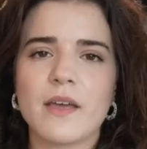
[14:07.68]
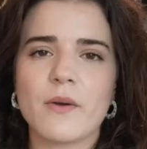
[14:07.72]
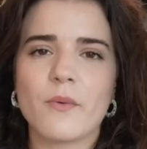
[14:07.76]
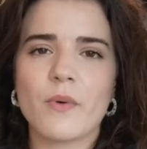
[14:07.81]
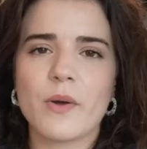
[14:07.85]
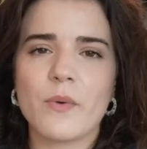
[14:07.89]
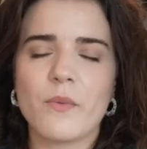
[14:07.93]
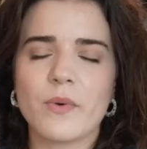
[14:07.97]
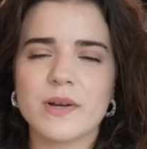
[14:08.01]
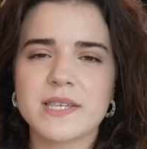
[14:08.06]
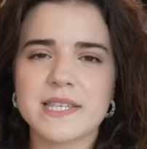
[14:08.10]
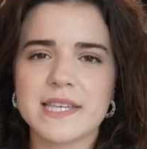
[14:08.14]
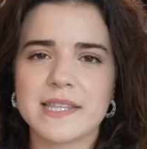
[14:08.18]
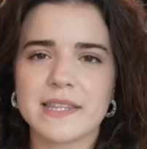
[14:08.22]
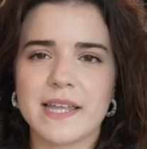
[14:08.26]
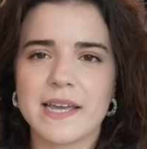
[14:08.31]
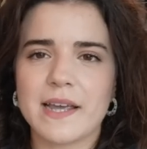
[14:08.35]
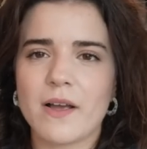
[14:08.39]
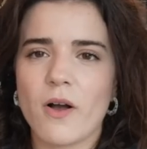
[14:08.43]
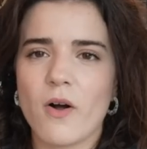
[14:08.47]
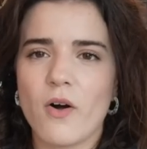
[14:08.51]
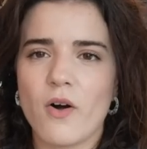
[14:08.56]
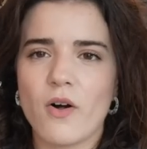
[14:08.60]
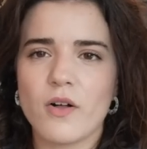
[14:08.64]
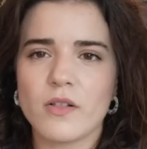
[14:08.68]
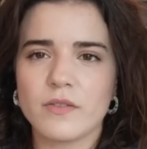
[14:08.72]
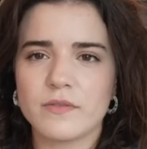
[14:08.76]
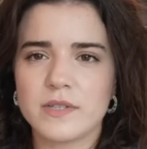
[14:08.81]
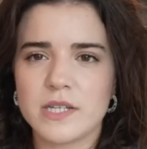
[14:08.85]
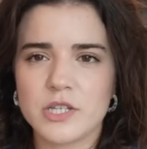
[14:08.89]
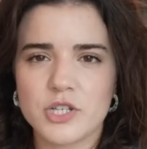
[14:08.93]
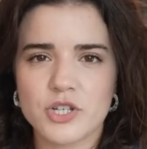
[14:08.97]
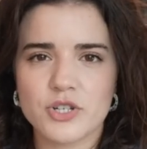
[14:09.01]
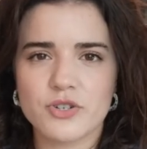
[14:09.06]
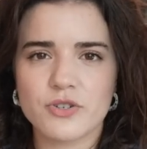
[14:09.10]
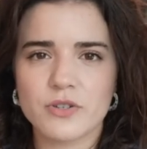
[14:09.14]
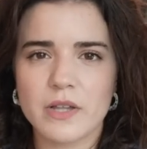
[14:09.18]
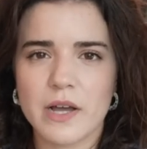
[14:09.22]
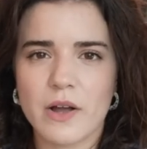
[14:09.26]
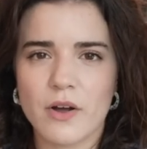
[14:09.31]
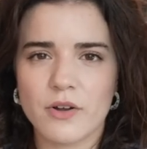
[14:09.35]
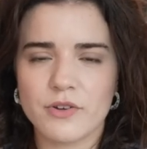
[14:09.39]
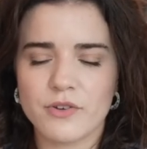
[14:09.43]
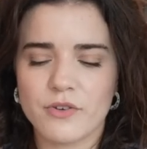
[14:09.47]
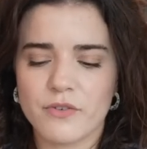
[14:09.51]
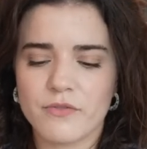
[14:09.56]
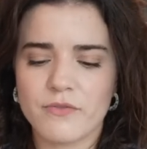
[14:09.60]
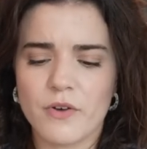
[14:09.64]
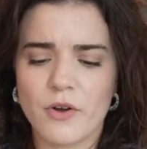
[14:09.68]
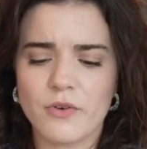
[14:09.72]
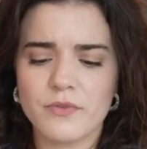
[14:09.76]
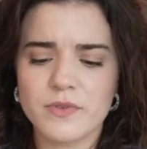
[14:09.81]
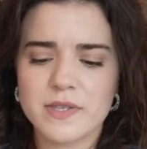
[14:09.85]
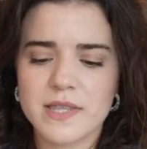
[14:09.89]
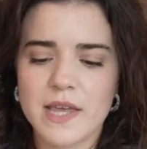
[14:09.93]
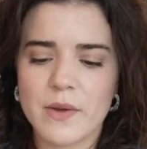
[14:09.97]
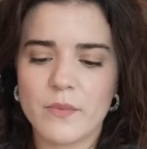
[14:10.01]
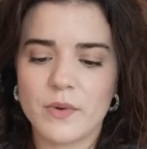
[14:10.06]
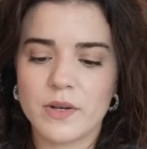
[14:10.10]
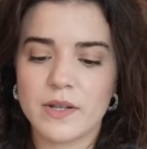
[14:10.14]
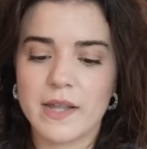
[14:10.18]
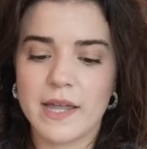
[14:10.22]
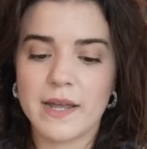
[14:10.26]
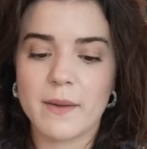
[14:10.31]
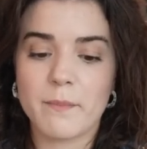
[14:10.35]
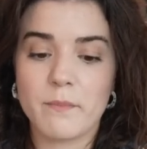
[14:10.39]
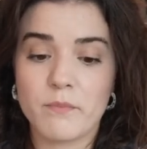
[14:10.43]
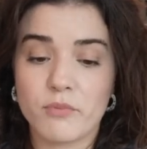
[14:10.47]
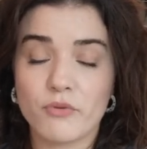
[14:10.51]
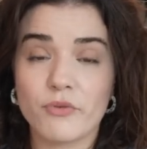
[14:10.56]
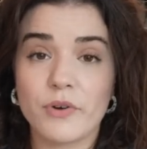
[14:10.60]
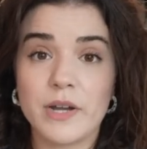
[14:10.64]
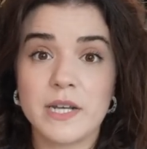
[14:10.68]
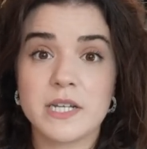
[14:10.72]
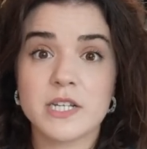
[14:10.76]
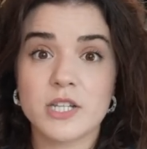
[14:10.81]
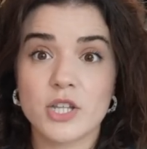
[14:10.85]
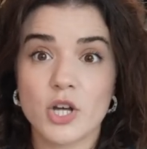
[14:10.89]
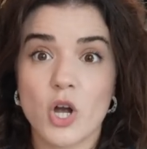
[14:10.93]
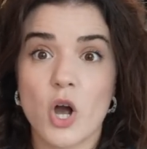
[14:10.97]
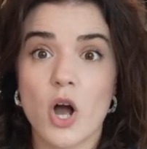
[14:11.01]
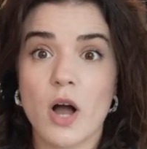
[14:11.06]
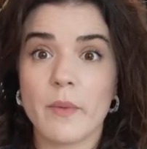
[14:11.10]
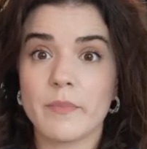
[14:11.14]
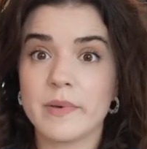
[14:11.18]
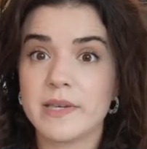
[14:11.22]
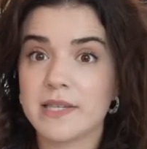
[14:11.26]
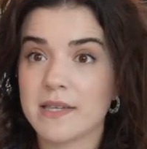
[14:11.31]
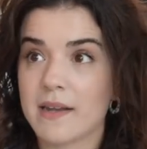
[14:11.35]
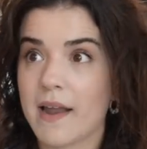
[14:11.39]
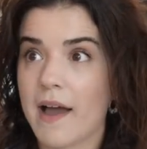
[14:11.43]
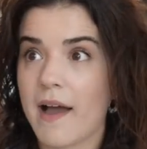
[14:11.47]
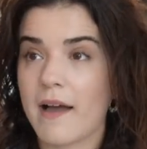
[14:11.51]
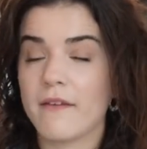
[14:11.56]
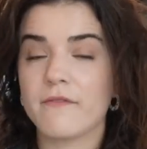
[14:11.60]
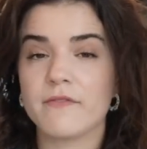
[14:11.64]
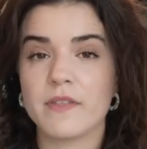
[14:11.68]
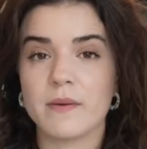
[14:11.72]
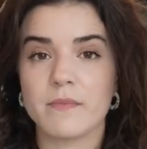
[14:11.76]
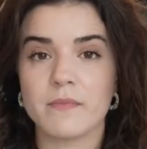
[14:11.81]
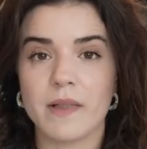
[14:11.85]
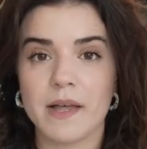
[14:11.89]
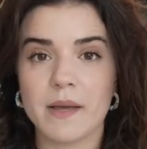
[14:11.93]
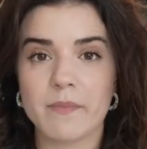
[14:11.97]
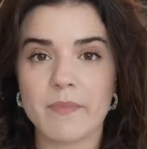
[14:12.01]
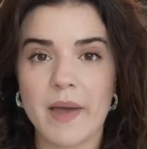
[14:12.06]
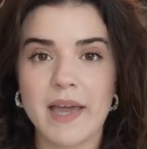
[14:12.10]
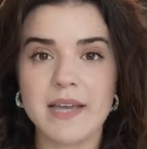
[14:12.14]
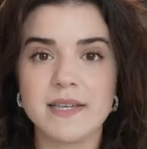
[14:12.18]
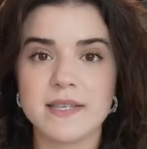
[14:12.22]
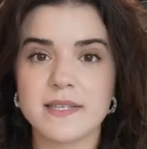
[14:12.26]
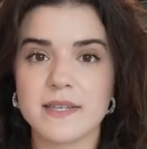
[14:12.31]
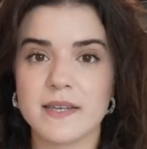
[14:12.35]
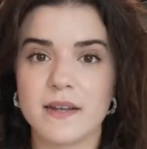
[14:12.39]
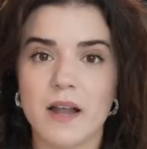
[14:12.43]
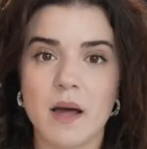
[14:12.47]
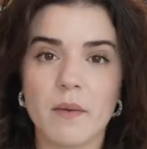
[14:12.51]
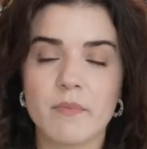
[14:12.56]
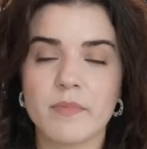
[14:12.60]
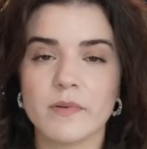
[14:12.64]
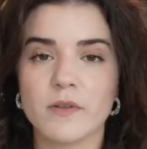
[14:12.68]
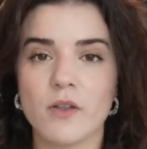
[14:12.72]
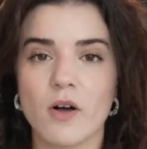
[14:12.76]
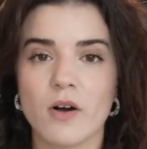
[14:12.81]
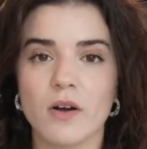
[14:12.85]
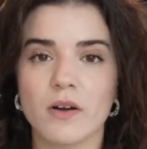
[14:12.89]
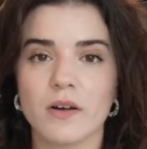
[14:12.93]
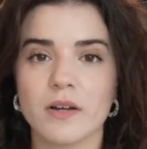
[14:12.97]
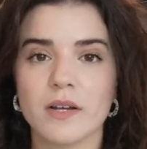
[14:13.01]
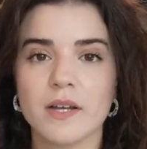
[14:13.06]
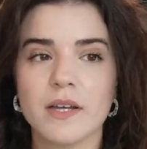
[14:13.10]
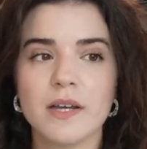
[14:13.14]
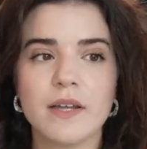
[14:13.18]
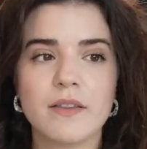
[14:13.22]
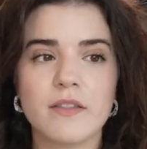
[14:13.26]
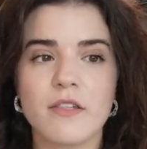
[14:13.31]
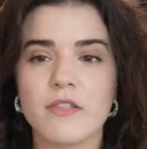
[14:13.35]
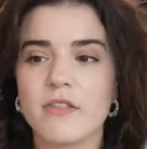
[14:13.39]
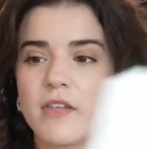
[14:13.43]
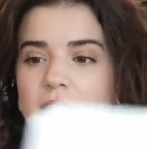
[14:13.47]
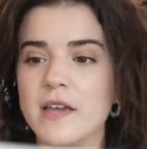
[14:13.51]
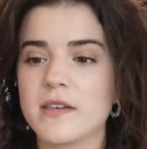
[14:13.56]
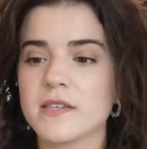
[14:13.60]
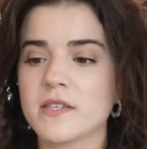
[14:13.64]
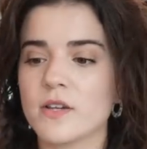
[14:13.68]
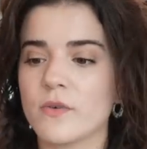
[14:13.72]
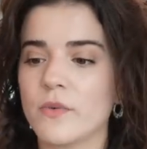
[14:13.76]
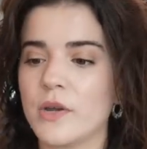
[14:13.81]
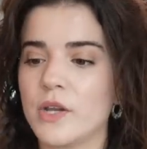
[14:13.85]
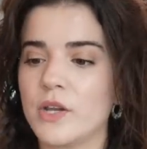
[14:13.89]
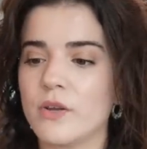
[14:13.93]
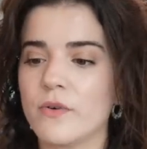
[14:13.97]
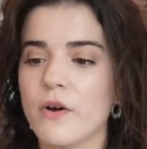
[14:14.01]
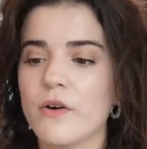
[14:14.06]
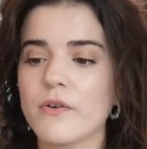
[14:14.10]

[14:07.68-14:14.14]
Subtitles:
it wasn't like all digital, like on your phones. They would like print the copies and have them like pasted up along the thing. So we knew,